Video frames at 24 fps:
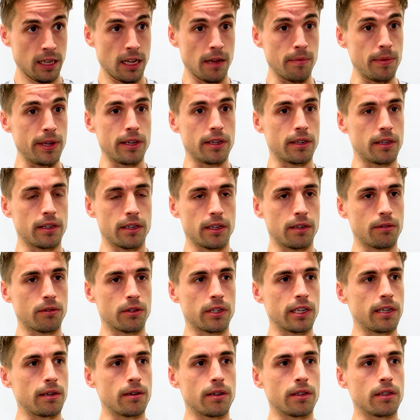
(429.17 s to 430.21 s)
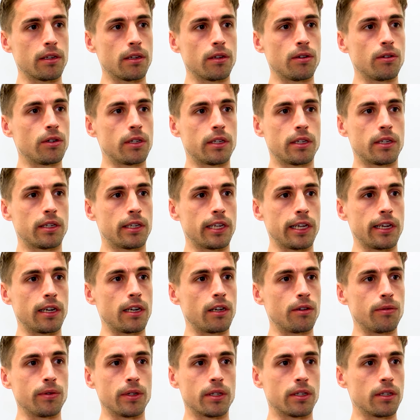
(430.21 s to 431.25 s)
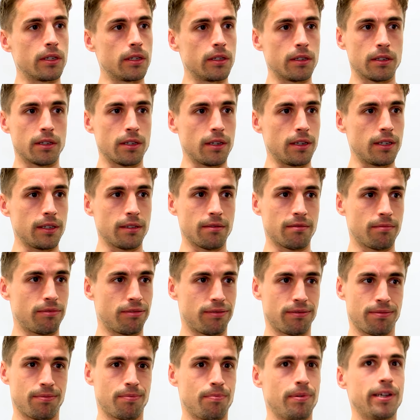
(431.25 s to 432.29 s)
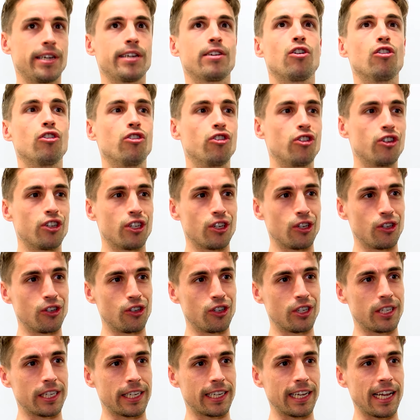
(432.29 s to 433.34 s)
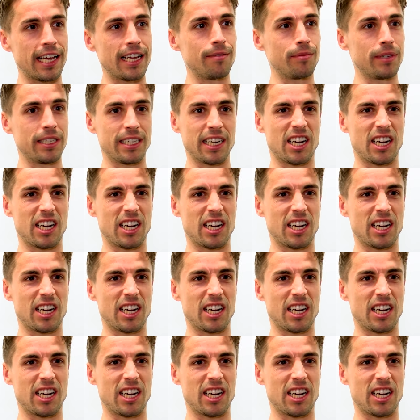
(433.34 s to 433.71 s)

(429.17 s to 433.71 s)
I mean, you'll see it on the news. Dean Lewington's like played hundreds and hundreds of games.